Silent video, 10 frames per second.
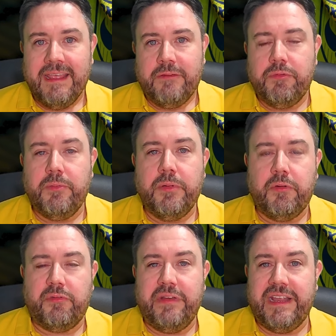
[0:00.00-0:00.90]
Ruben
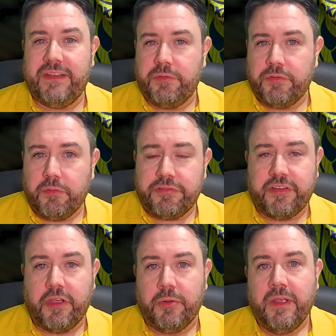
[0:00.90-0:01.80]
Rodriguez was
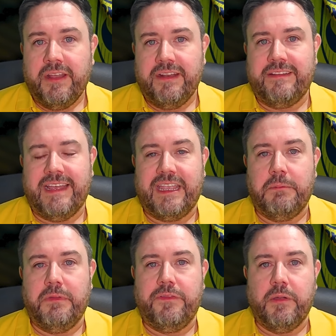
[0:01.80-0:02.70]
also an
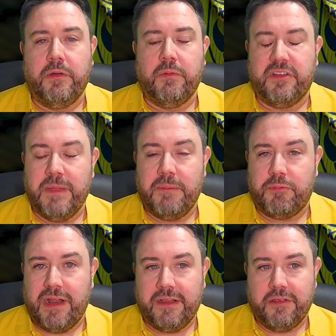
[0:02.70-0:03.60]
attacking midfielder, which meant
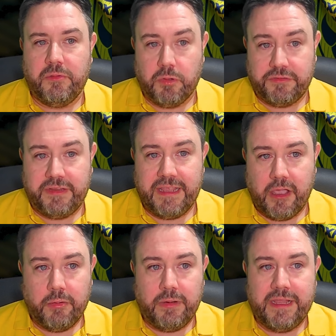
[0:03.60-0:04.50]
Branigan was the
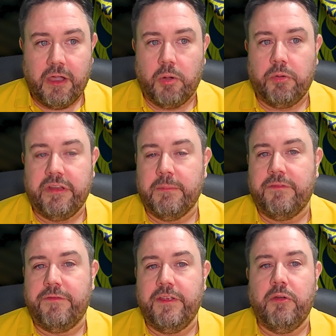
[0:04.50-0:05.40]
only holding
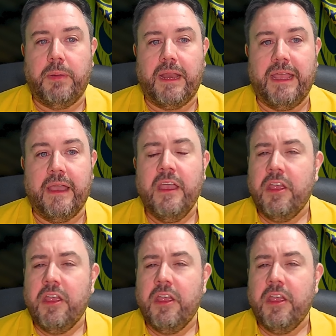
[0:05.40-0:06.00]
midfield player.